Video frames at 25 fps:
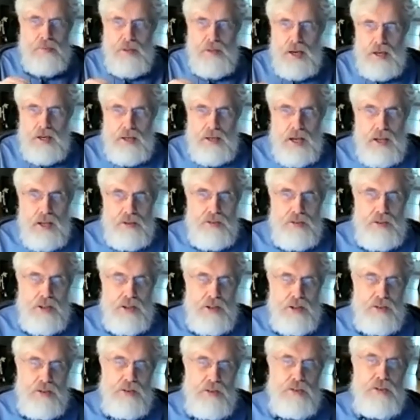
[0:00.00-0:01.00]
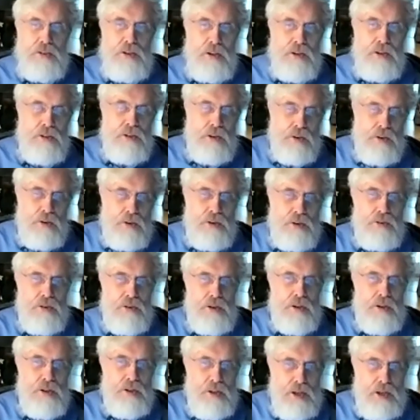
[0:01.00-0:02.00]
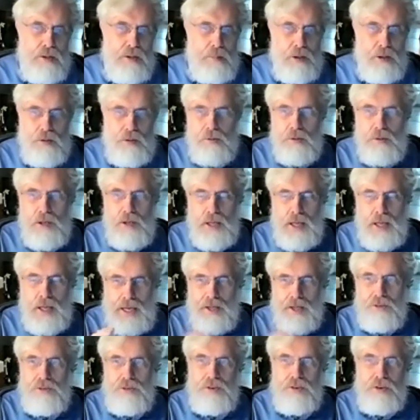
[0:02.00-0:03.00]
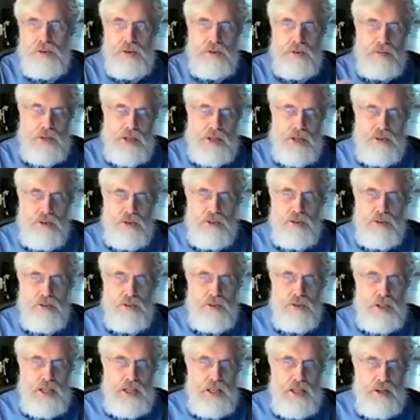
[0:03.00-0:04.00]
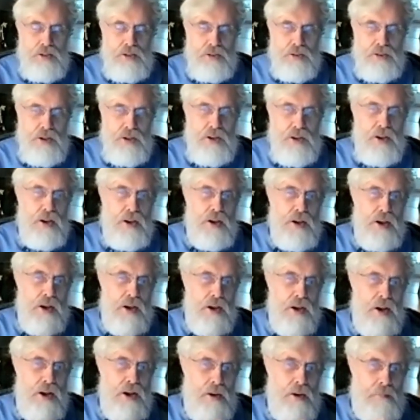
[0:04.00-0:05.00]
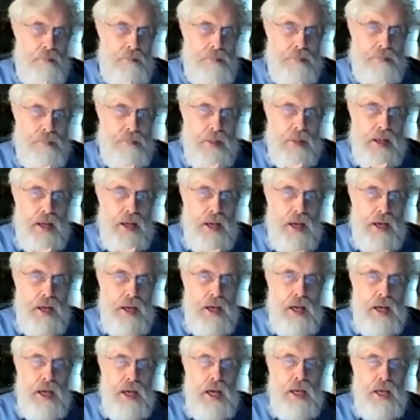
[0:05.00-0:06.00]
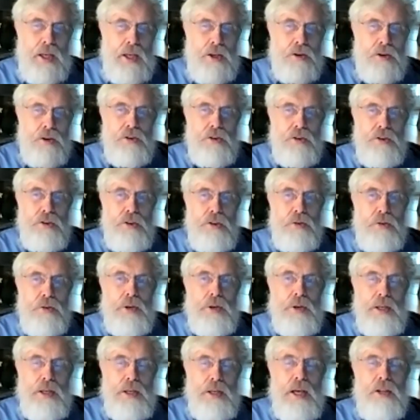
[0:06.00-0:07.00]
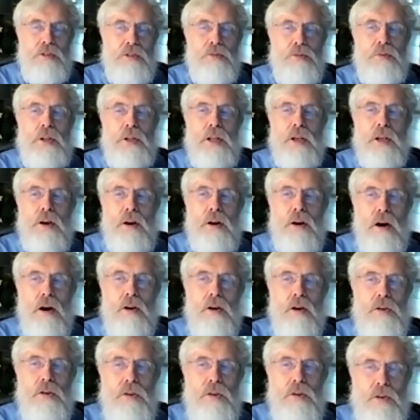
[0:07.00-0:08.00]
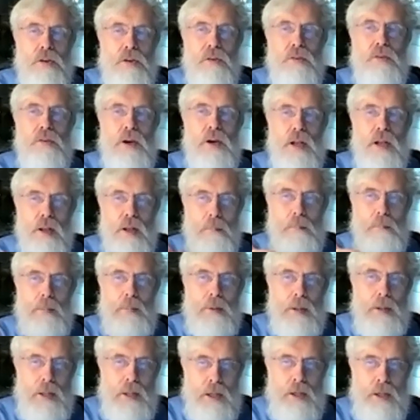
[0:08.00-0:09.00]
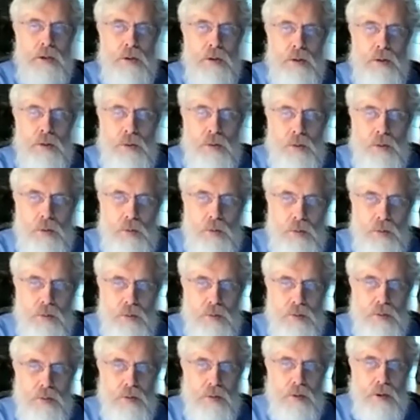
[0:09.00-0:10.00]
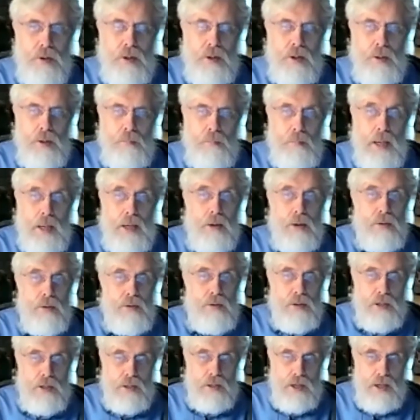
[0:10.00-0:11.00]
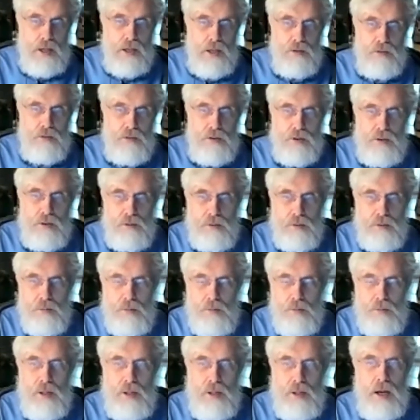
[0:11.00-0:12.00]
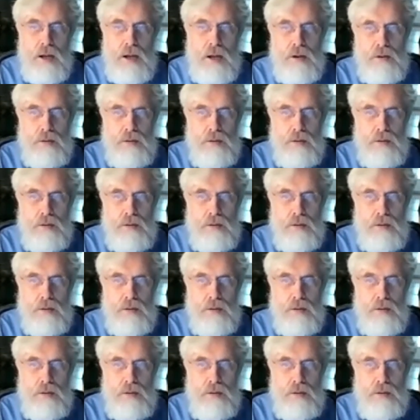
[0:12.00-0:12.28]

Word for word: diagnostics is increasingly both cancer, infectious disease, um, you, you, it's really hard to develop any new uh, biotechnology without